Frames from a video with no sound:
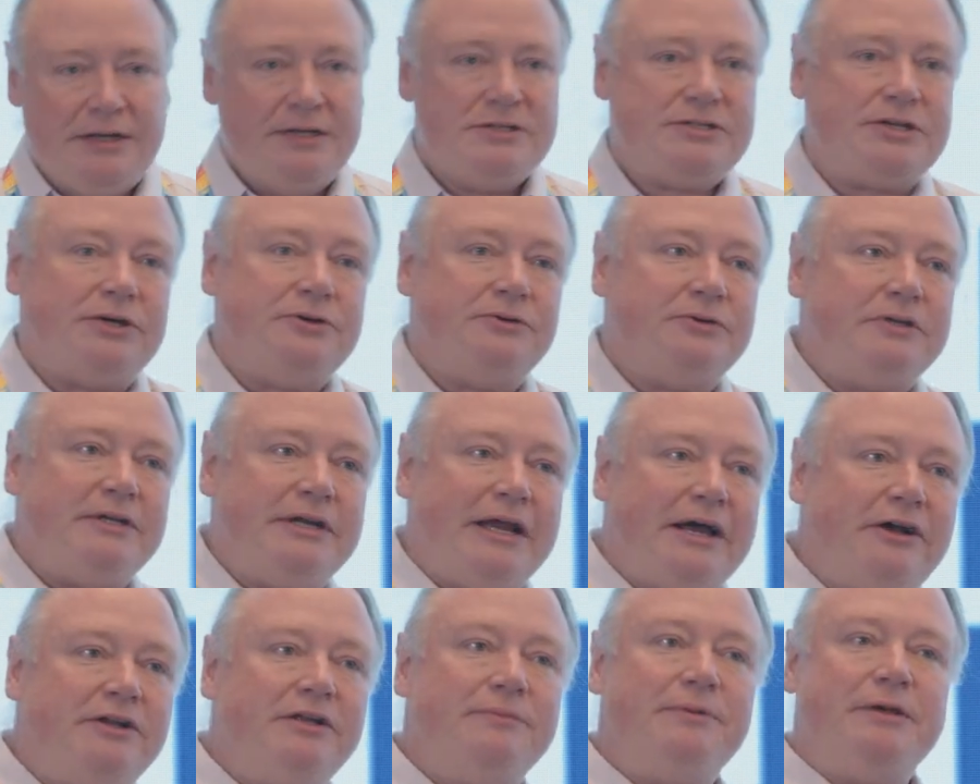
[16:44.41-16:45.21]
So
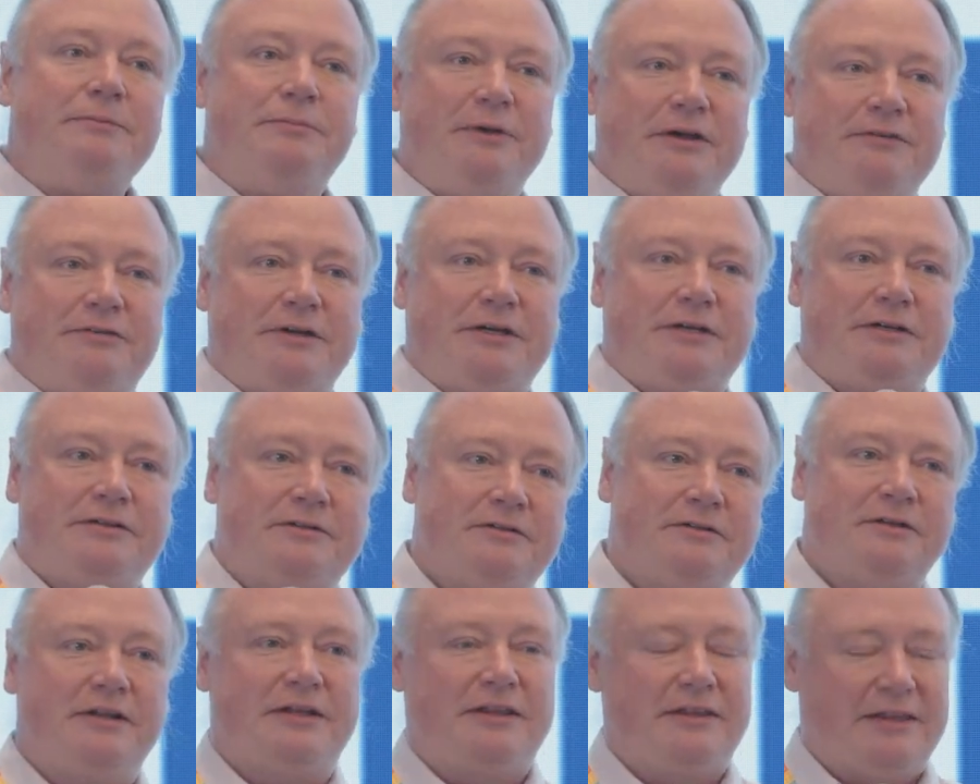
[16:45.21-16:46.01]
now let me pivot.
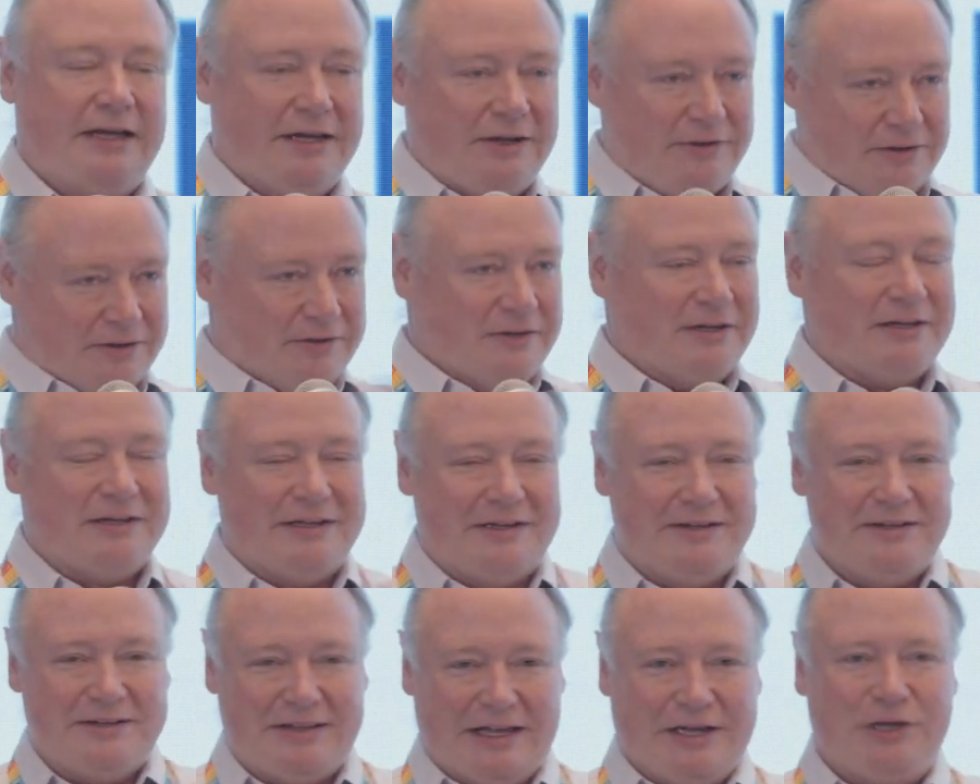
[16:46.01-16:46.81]

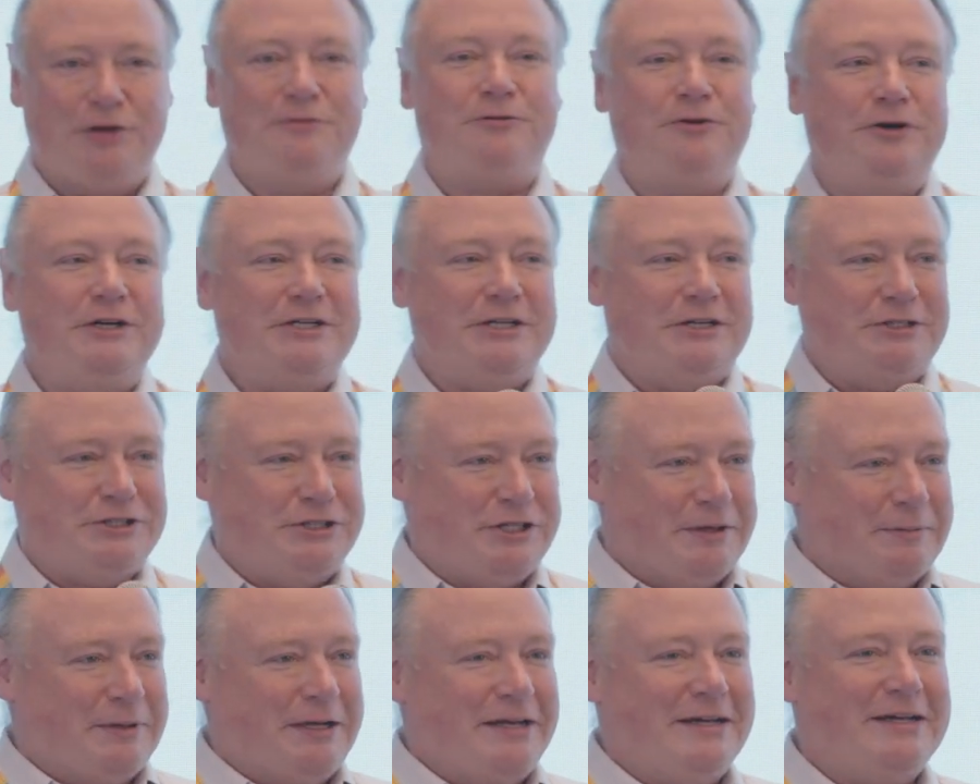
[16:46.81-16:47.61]
Thank you for
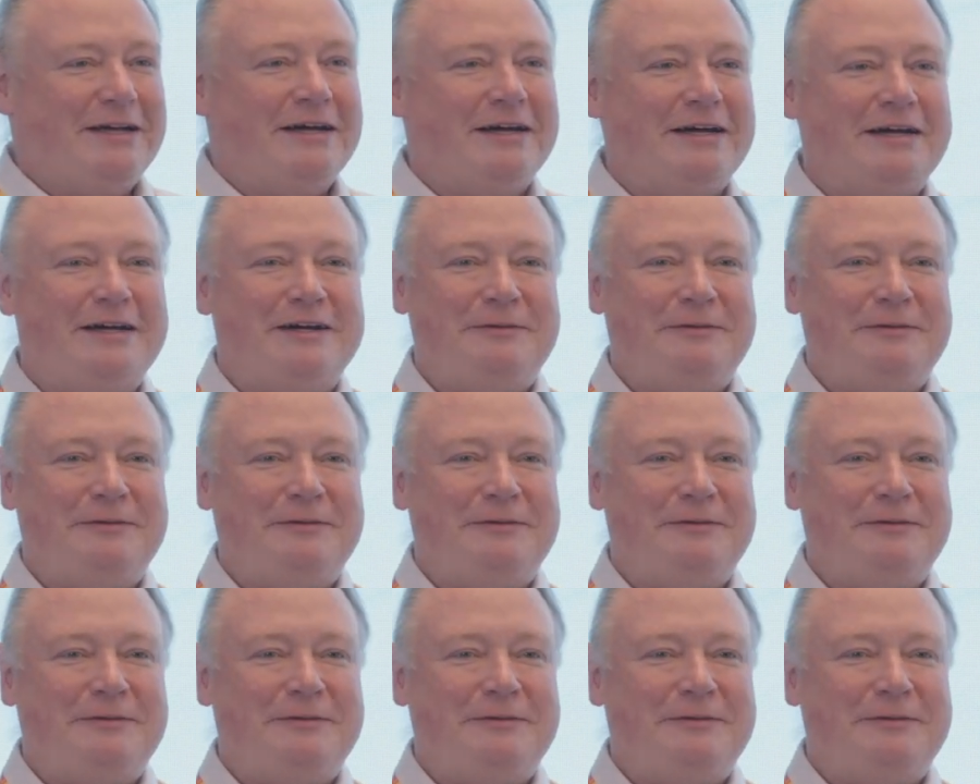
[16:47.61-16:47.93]
indulging me.